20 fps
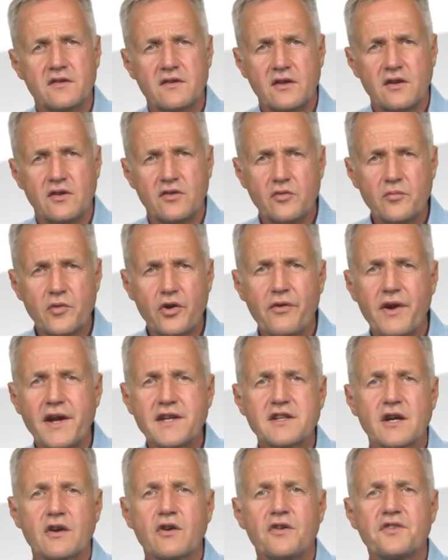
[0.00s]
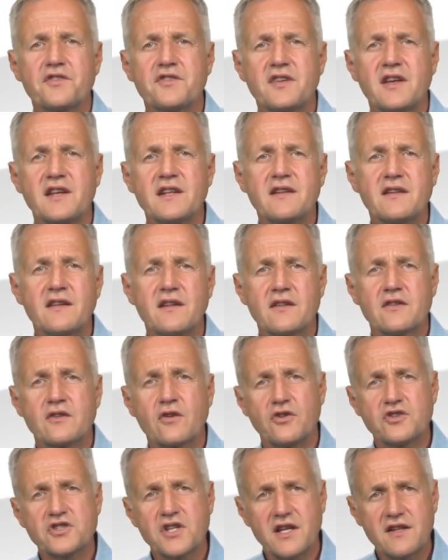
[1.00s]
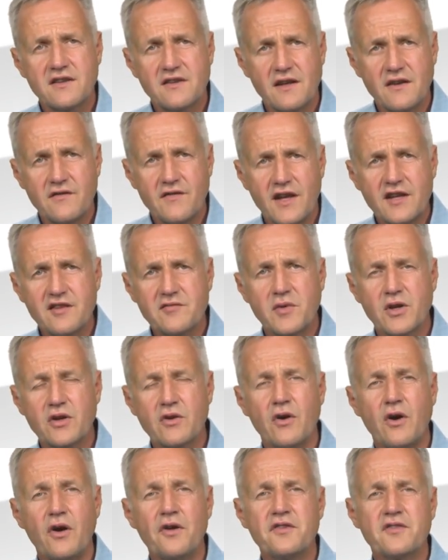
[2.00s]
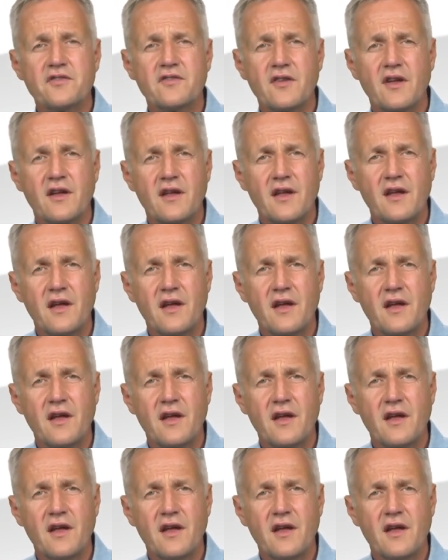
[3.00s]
The numerator contains the investment cost,